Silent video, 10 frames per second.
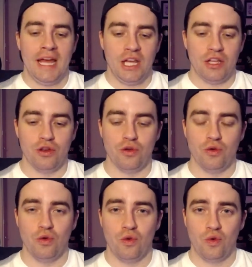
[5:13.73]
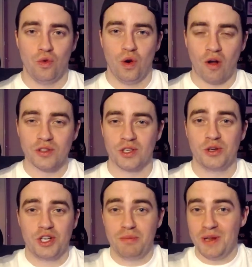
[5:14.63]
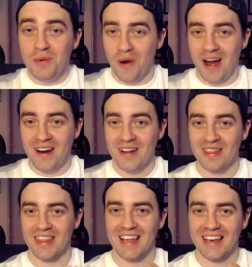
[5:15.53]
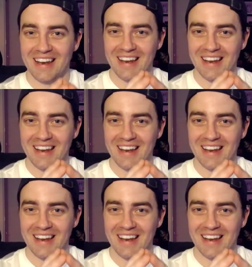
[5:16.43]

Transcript: You also should be aware that